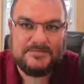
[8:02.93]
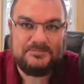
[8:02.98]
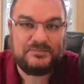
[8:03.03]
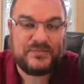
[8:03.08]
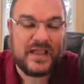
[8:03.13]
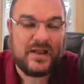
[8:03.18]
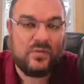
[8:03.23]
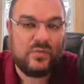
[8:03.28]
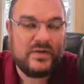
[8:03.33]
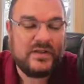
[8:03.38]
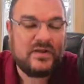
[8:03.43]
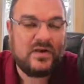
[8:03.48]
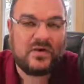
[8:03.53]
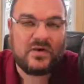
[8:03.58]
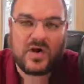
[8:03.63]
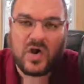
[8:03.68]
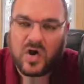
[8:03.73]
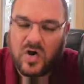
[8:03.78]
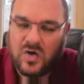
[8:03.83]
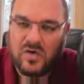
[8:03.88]
Now, we
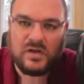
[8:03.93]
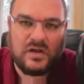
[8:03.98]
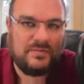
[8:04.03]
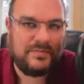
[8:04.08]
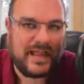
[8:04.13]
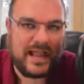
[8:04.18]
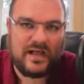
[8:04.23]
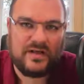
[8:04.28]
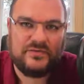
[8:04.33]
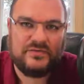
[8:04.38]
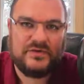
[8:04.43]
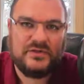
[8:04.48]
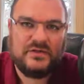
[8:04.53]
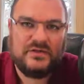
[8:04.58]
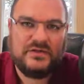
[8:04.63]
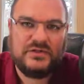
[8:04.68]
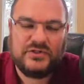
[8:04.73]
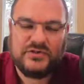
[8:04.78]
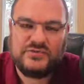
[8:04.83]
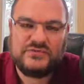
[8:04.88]
are all about
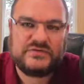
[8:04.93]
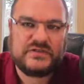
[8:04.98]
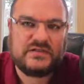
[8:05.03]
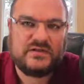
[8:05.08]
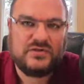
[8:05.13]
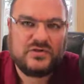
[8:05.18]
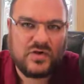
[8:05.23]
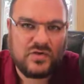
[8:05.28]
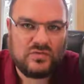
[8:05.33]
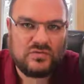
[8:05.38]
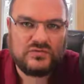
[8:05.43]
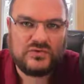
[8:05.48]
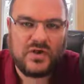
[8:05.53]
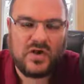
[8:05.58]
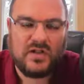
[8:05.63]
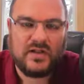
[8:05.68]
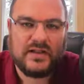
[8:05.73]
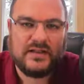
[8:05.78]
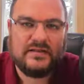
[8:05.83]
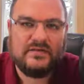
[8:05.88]
using cold
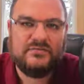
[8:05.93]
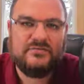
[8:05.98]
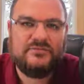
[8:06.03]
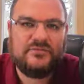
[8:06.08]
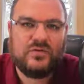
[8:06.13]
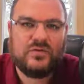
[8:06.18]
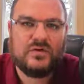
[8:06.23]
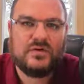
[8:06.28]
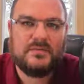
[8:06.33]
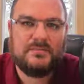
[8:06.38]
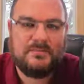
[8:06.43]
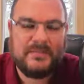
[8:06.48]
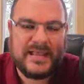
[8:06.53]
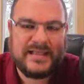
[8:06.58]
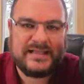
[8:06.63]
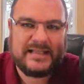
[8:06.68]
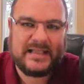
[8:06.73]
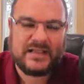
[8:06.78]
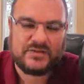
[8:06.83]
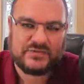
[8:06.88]
calling for
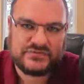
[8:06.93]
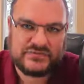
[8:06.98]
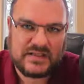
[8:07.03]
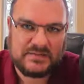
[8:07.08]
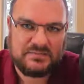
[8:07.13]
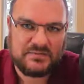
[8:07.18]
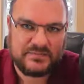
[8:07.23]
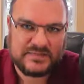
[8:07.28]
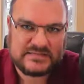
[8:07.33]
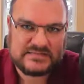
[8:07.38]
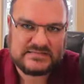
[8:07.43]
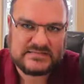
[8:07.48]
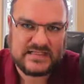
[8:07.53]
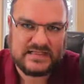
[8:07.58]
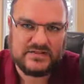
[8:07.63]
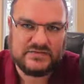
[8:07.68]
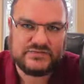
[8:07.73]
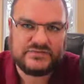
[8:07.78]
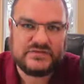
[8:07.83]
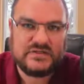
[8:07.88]
Medicare supplement
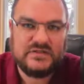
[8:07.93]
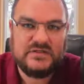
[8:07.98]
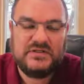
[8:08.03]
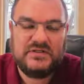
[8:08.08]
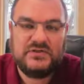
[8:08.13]
sales,